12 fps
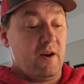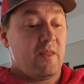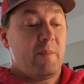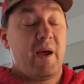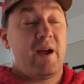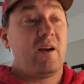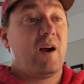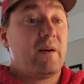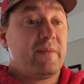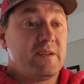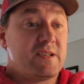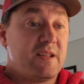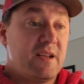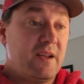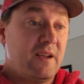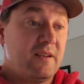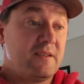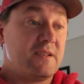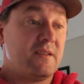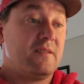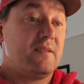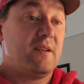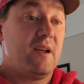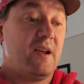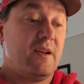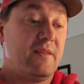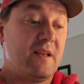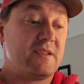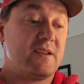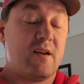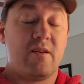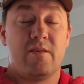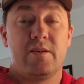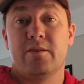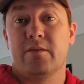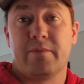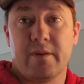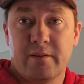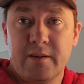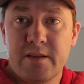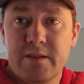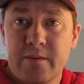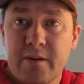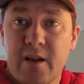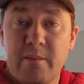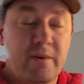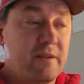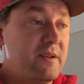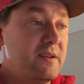back office things, and that's not on you if you're leased to a company.